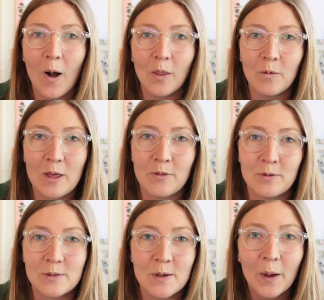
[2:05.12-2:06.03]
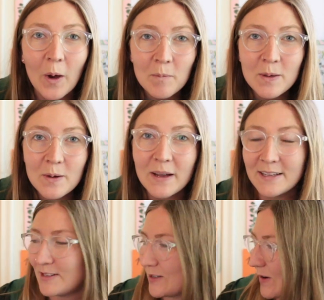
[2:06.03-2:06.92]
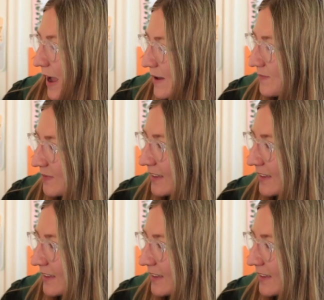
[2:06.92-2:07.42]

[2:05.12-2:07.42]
all the way through. So I hope you enjoy.